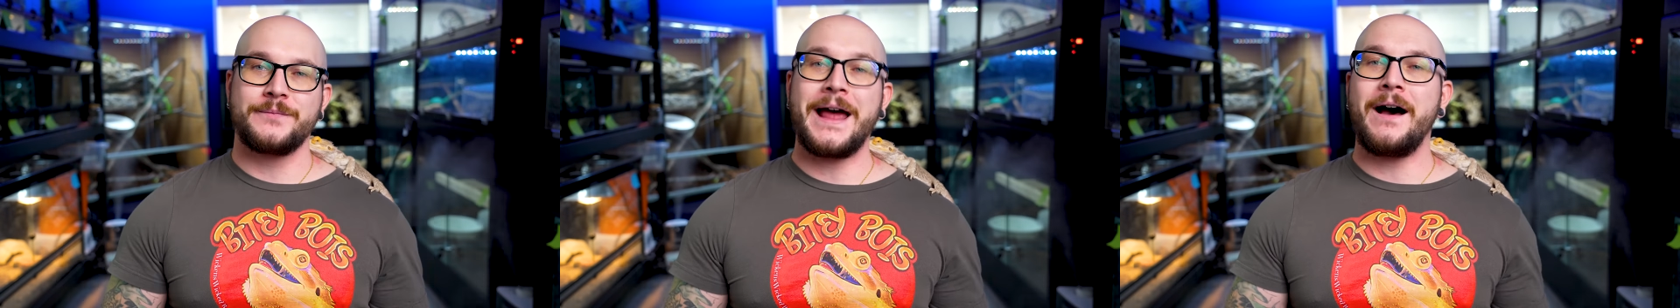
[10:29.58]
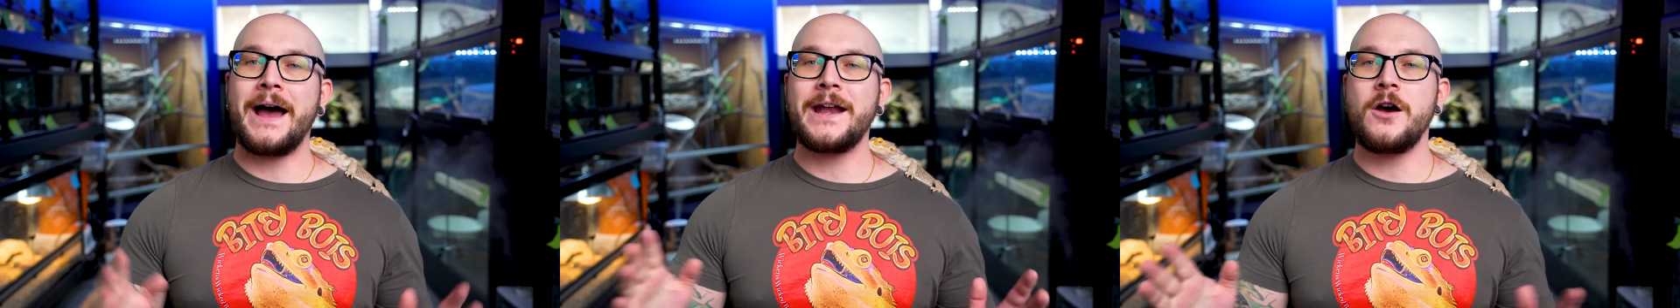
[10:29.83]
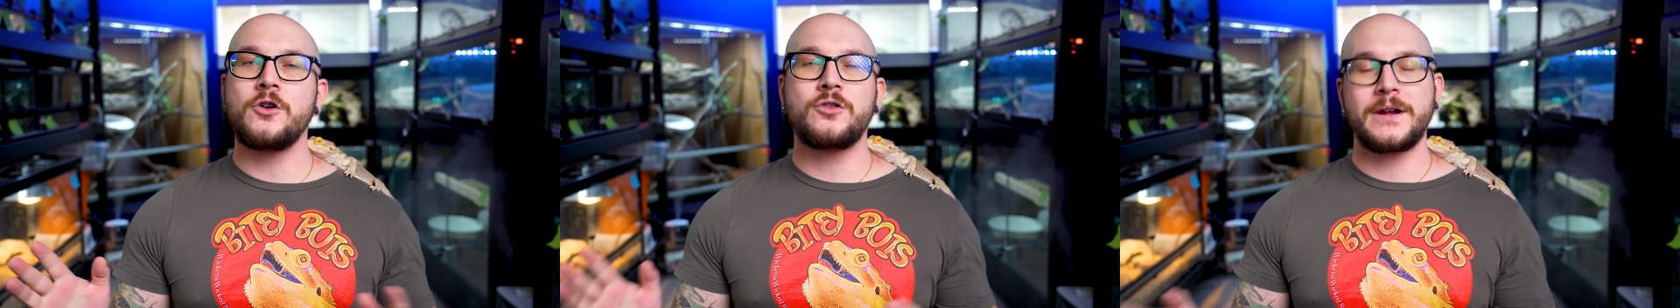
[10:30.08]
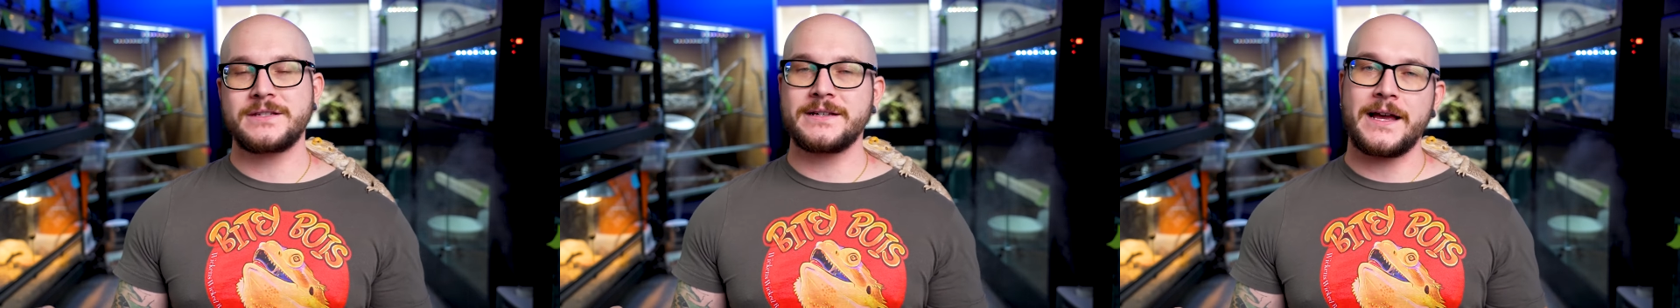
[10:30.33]
Now, I know
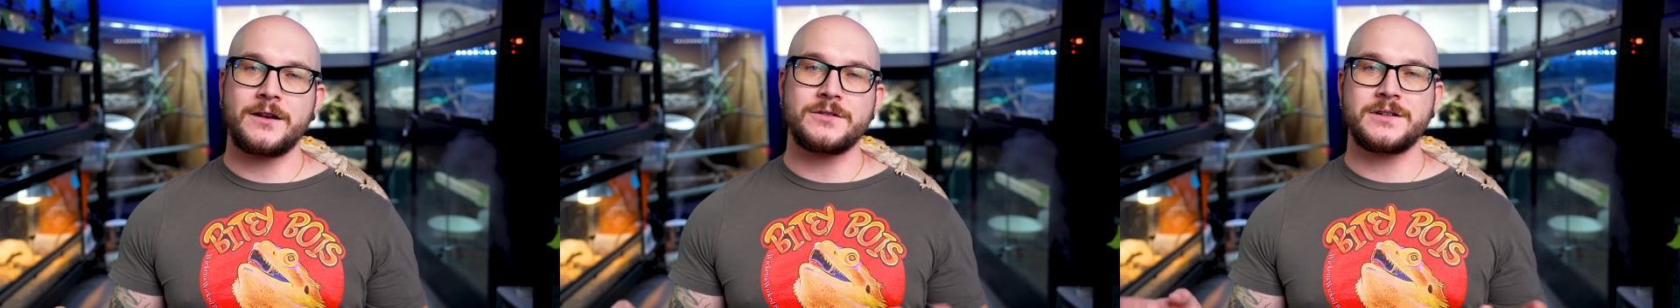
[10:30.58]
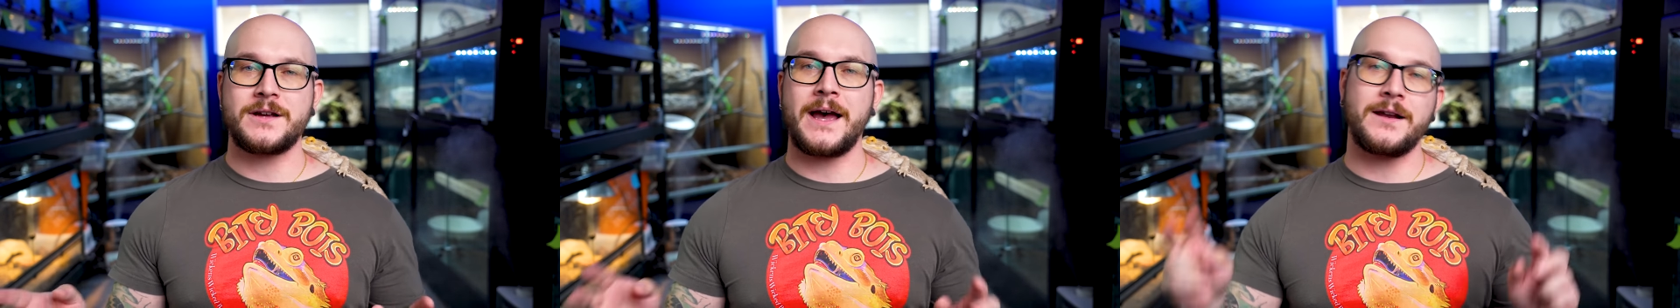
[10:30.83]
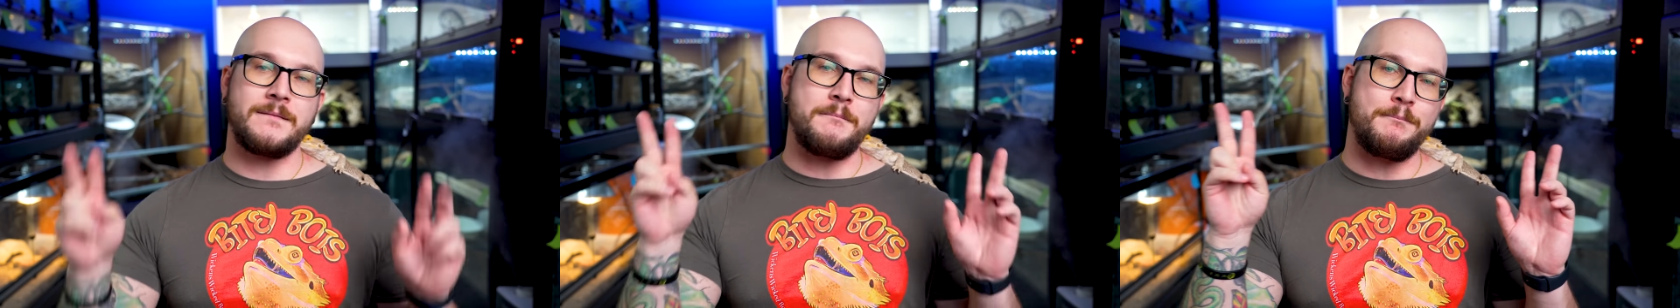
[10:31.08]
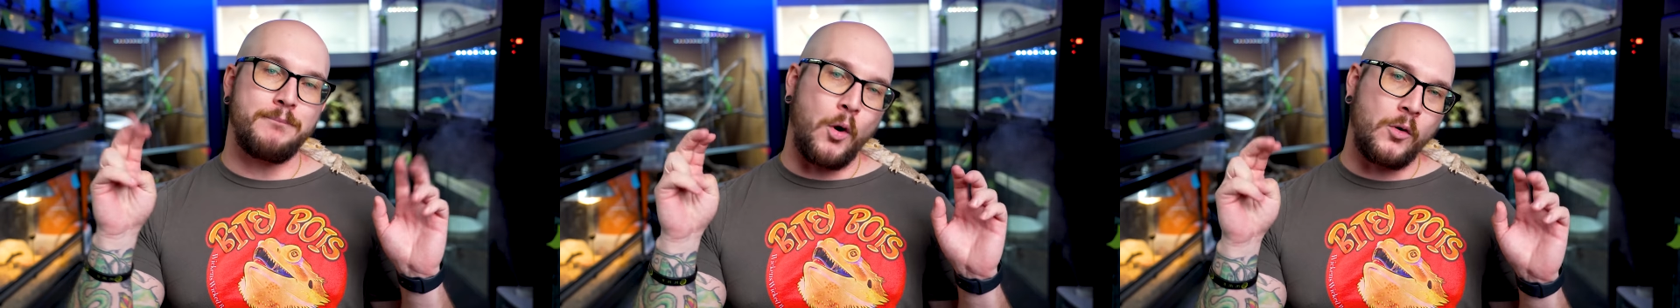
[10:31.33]
crested geckos are kind
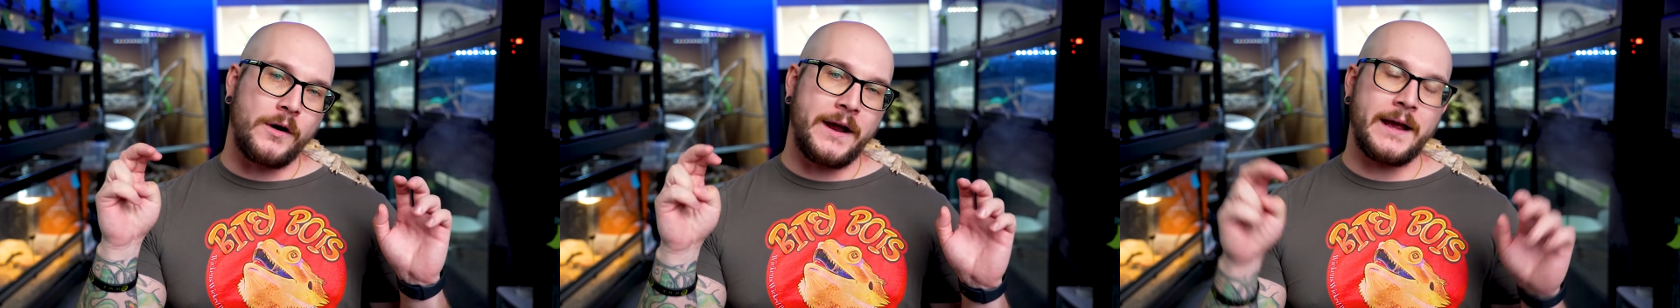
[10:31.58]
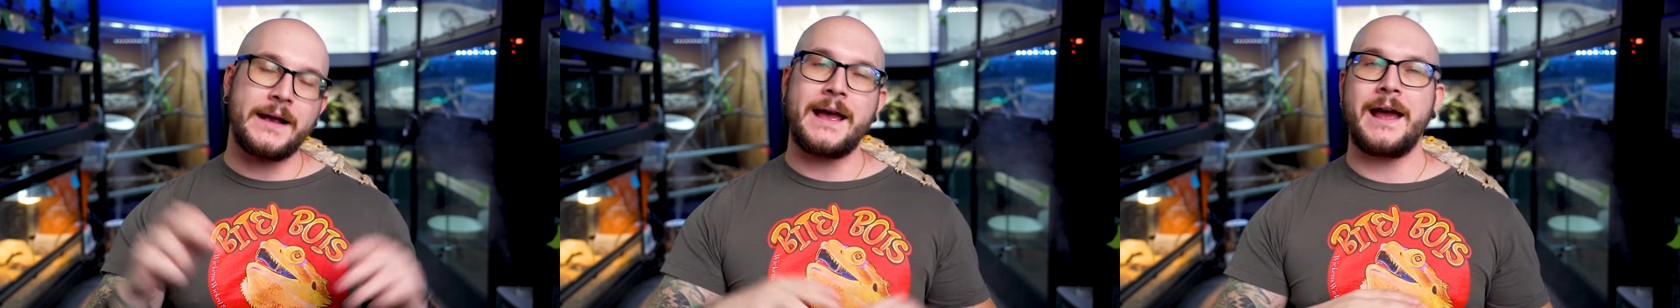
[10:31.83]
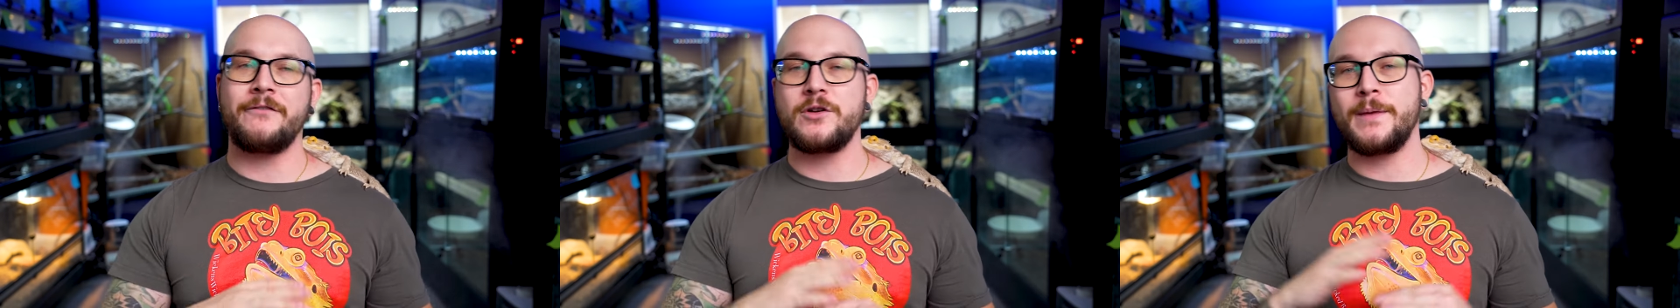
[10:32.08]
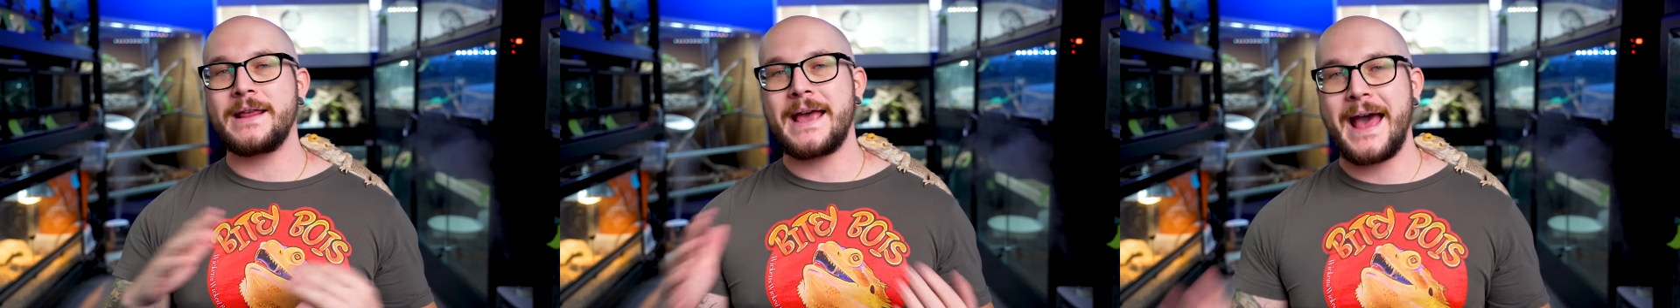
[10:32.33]
of boring.
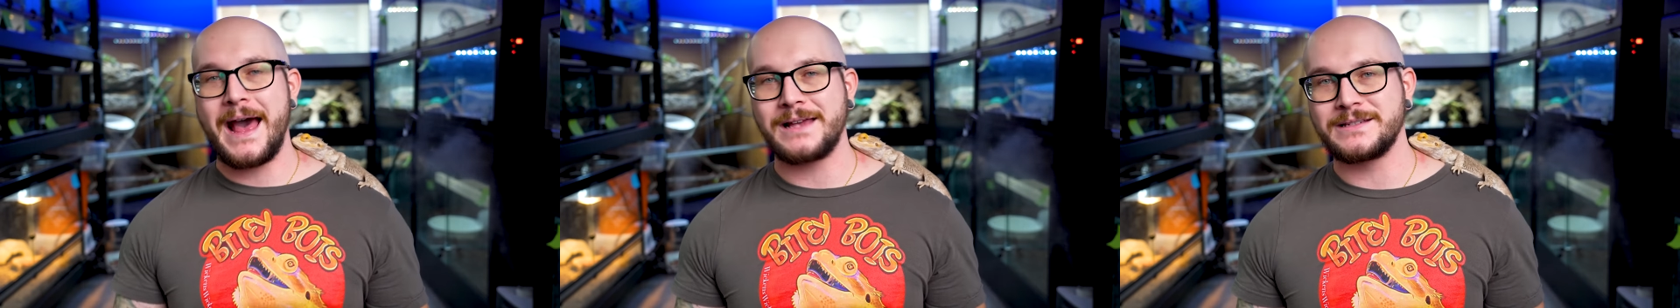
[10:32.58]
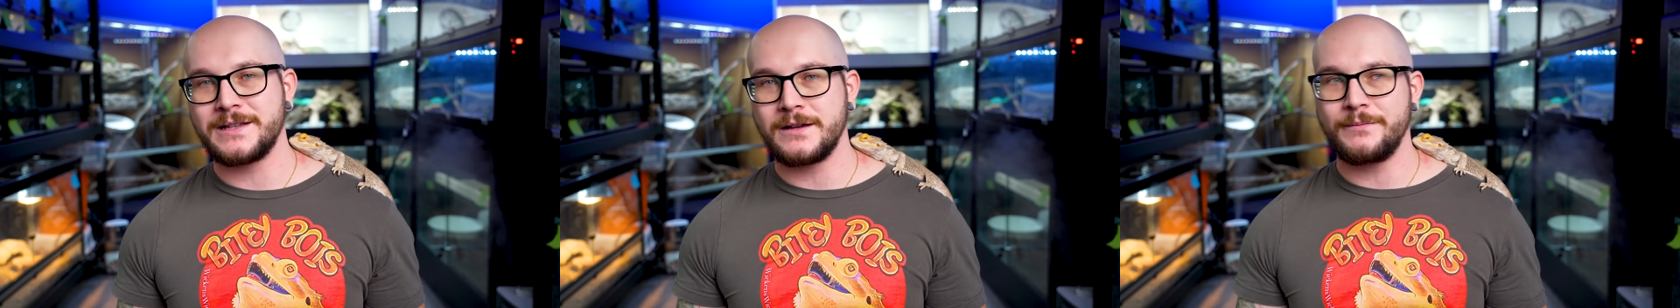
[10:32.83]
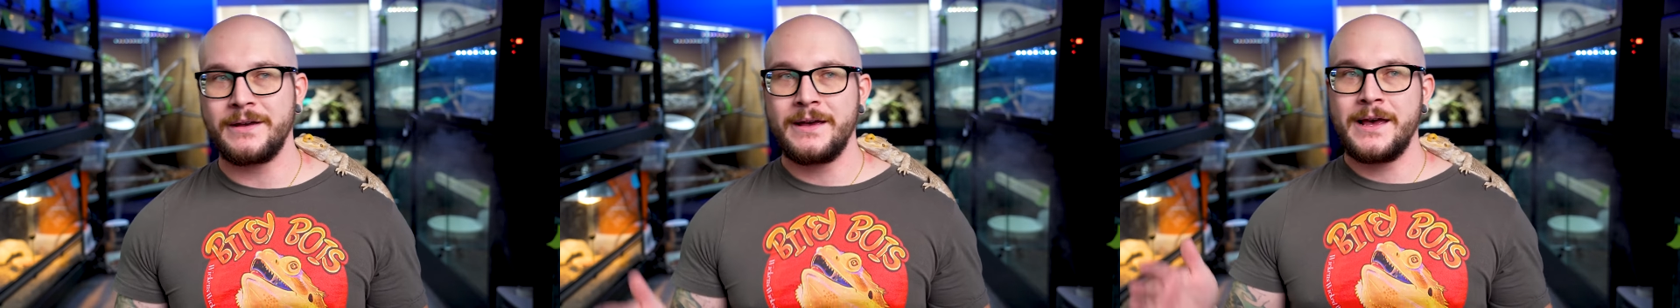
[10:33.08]
Everybody has them.